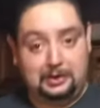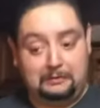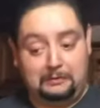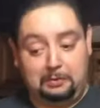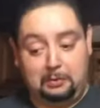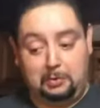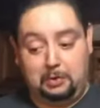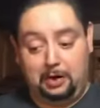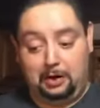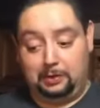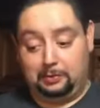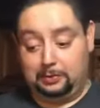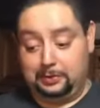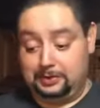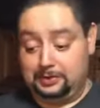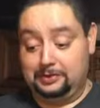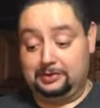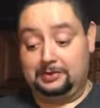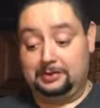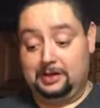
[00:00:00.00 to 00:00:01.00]
for 1, which
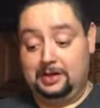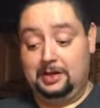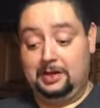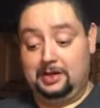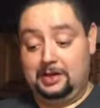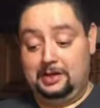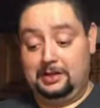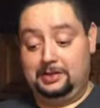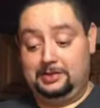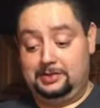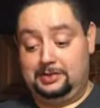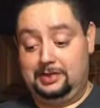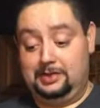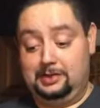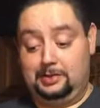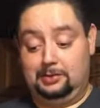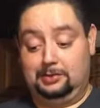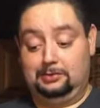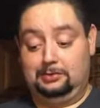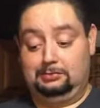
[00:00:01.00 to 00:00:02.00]
is
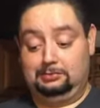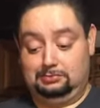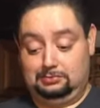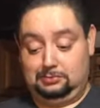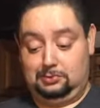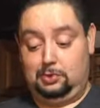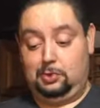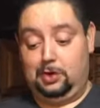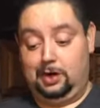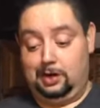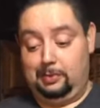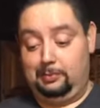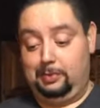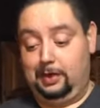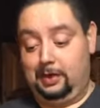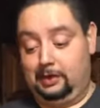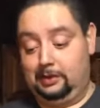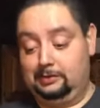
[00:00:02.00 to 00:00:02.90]
still quite a bit.